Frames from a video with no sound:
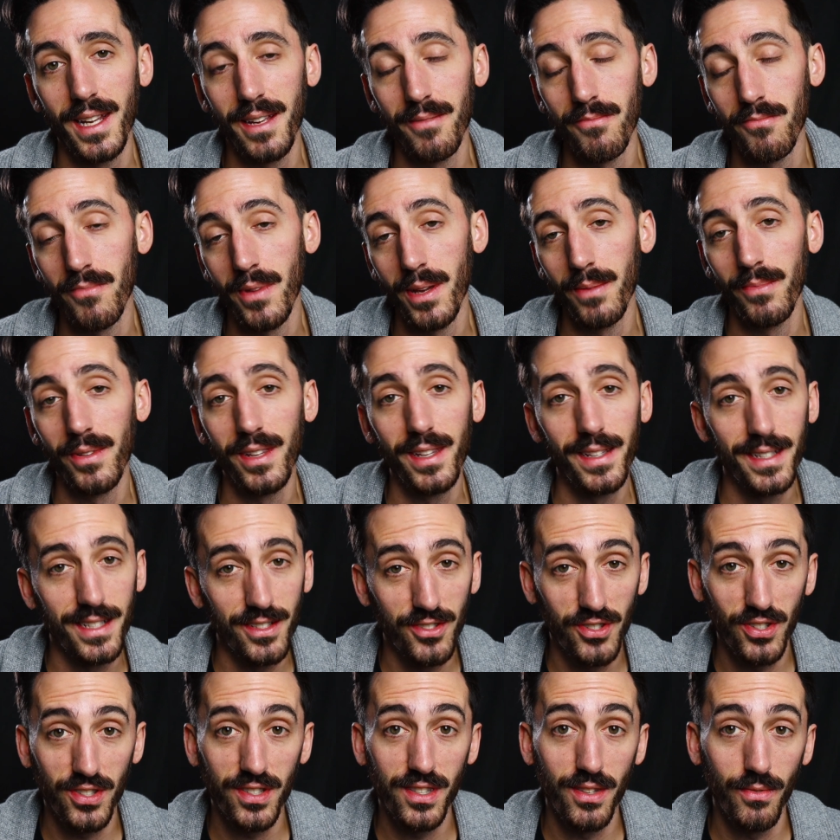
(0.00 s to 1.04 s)
And maybe this
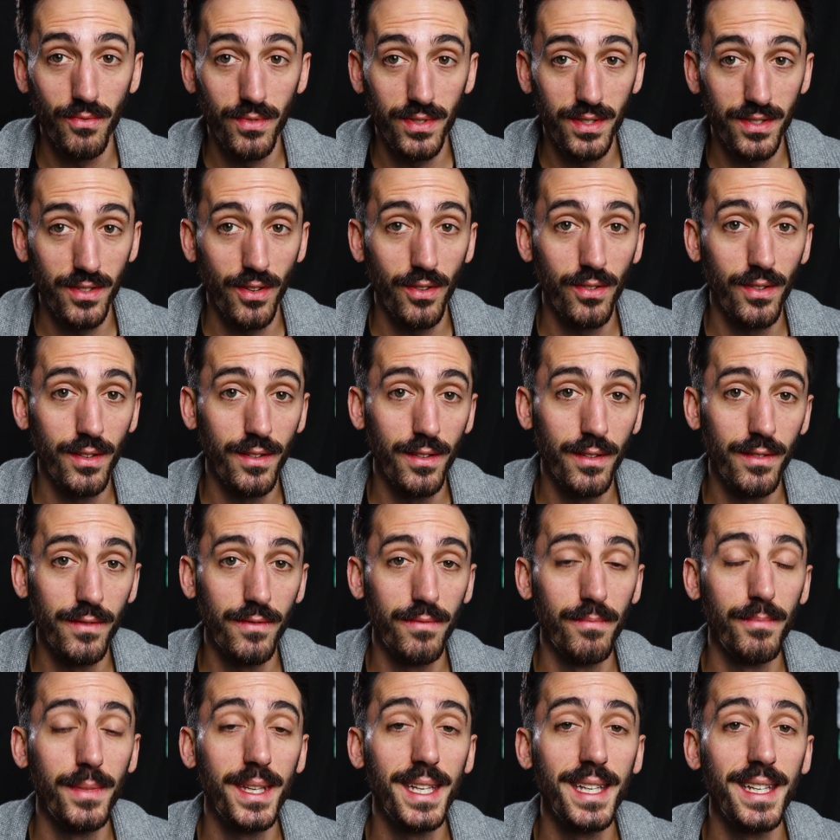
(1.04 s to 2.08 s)
is just the result
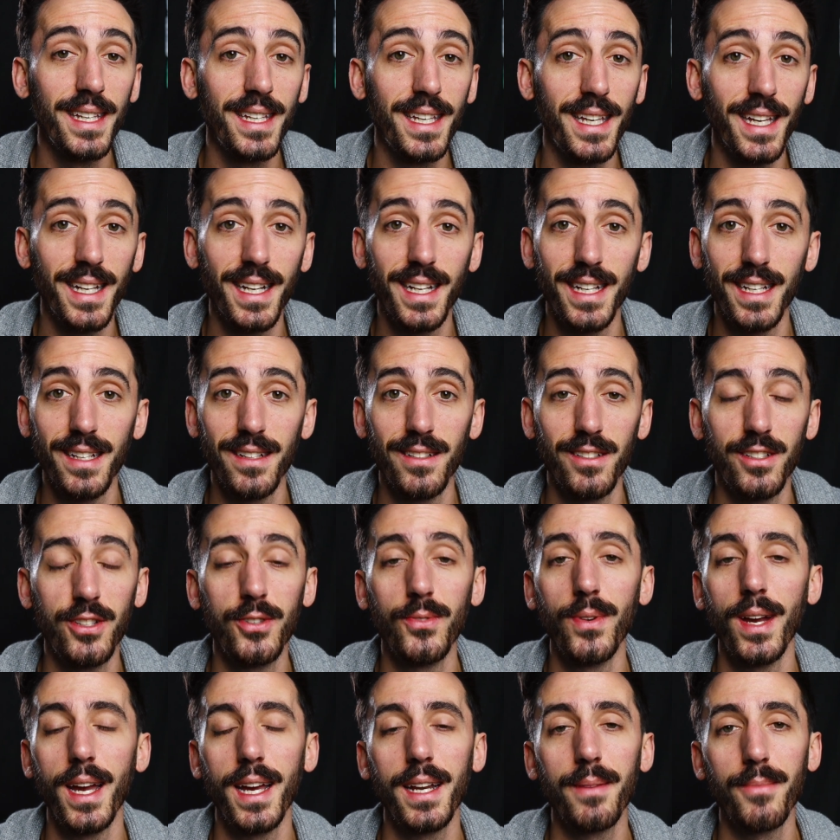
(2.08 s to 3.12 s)
of me getting
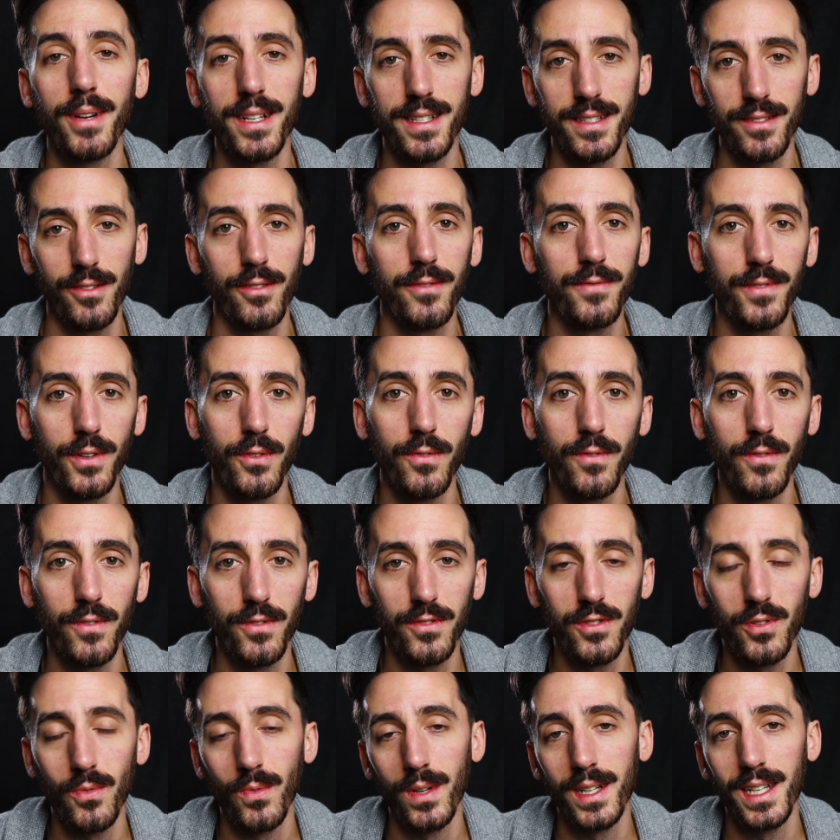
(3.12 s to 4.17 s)
too ahead of myself
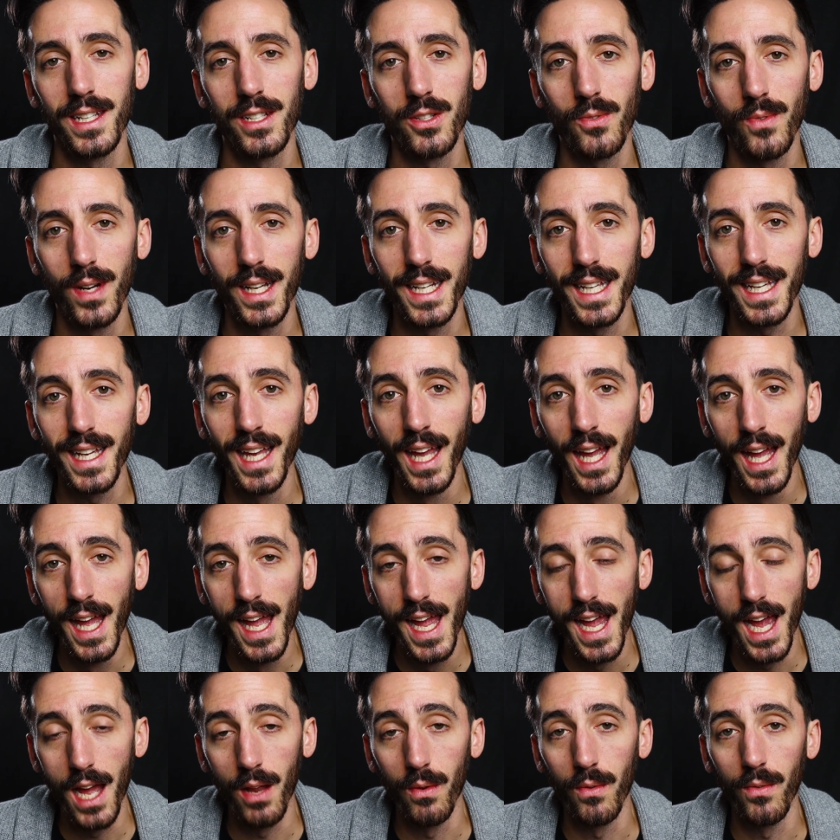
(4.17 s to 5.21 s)
over 2020
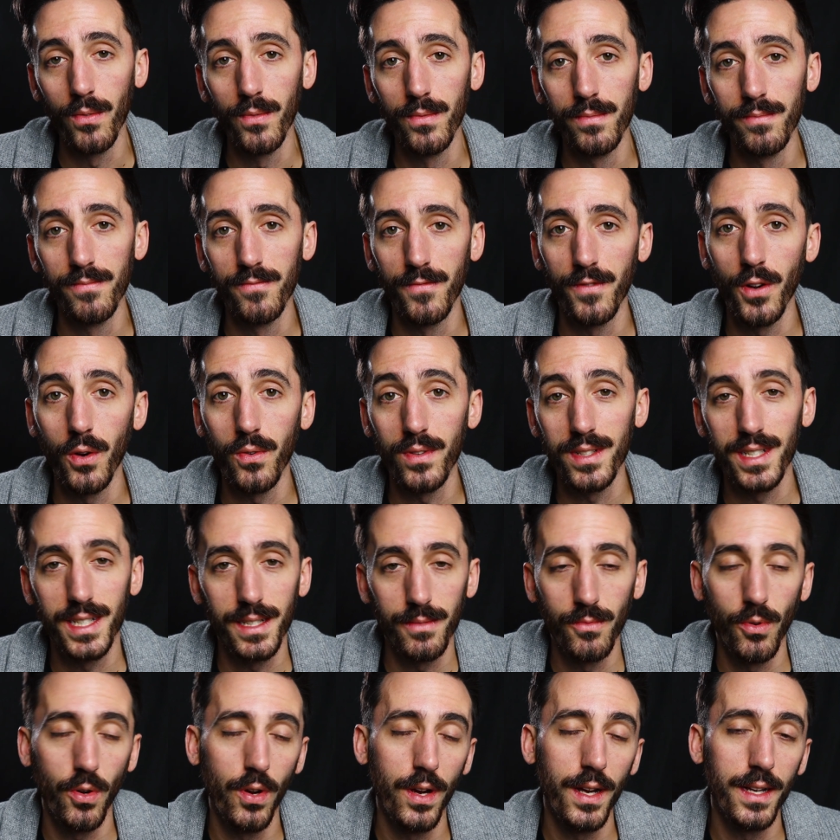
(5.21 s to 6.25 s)
and
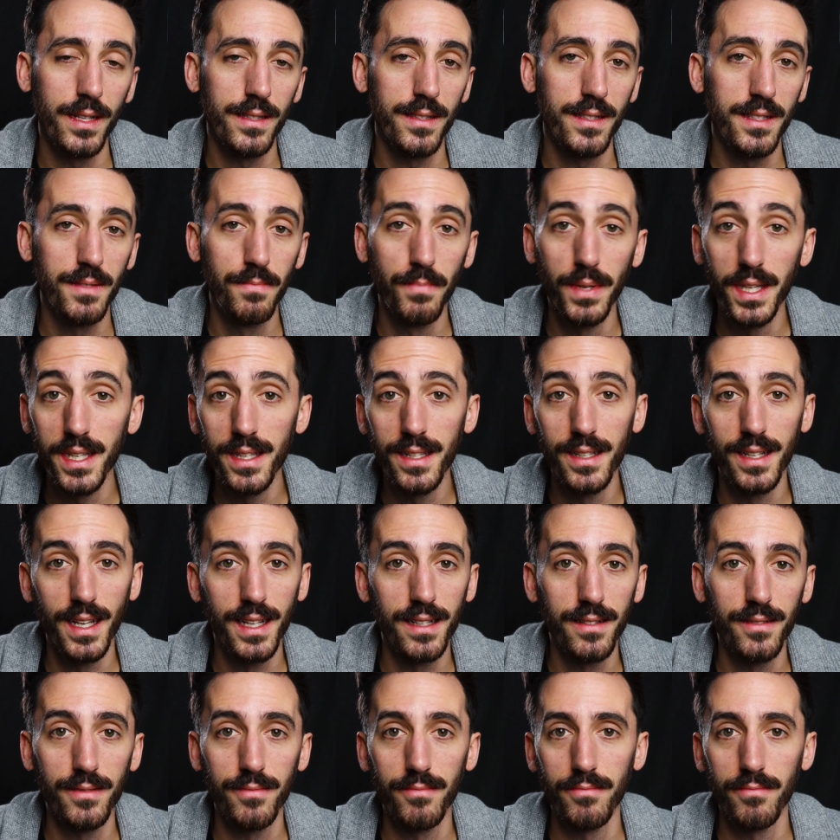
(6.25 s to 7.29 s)
focusing more on speed
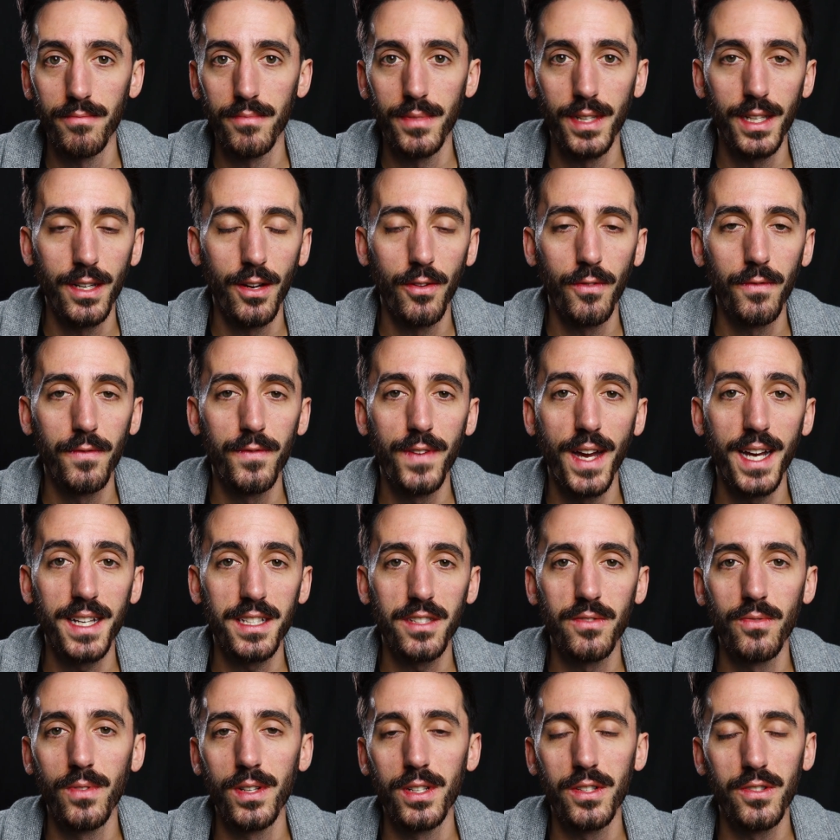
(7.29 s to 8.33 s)
and, fast
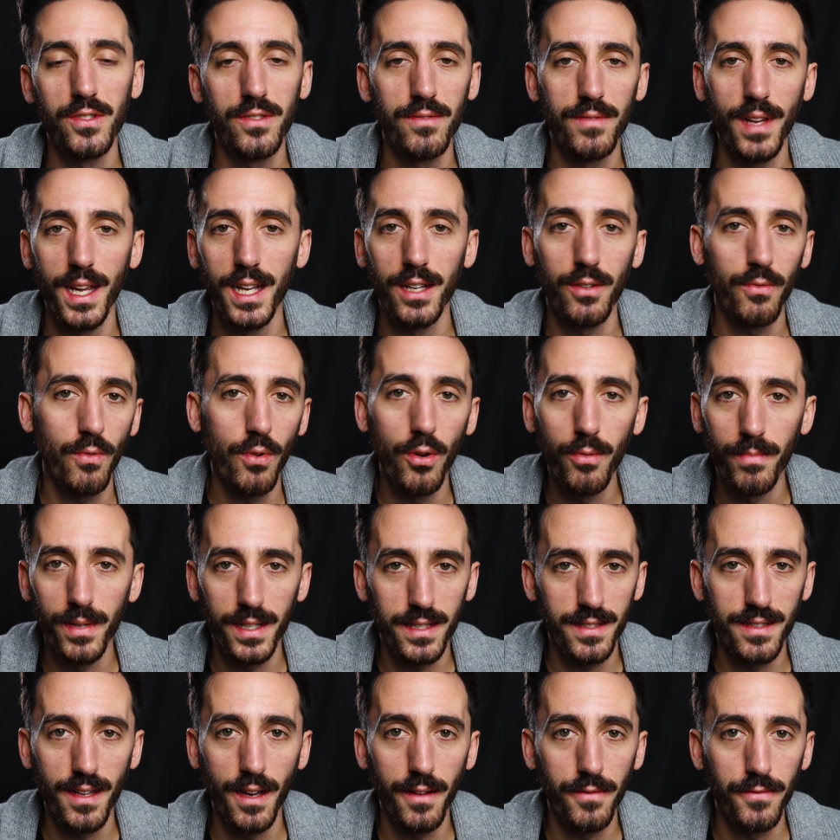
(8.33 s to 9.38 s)
twitch anaerobic
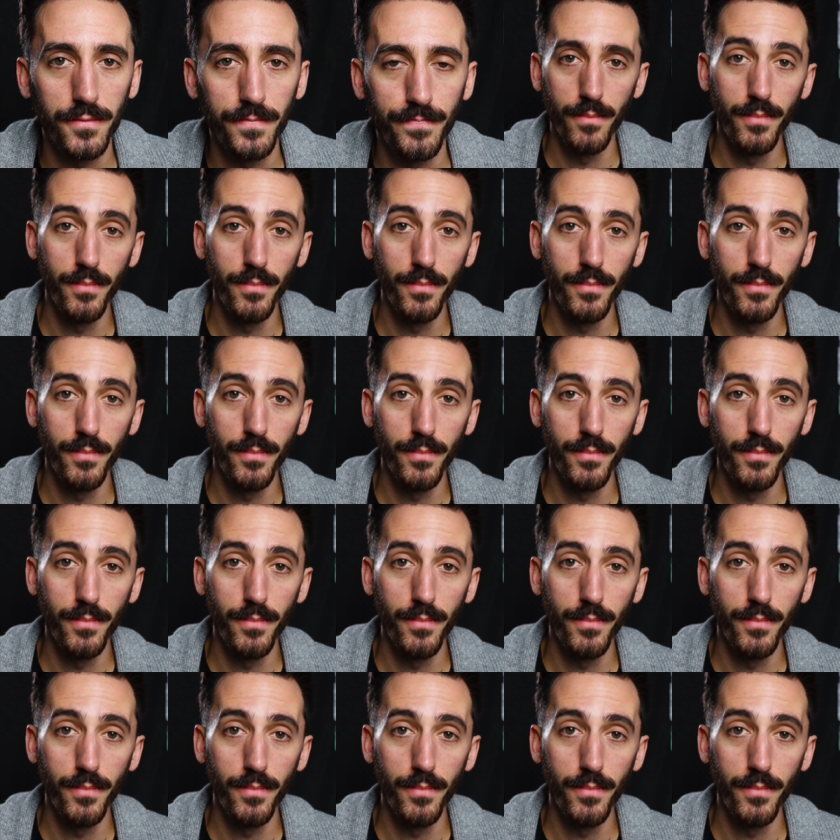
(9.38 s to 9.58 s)
stuff.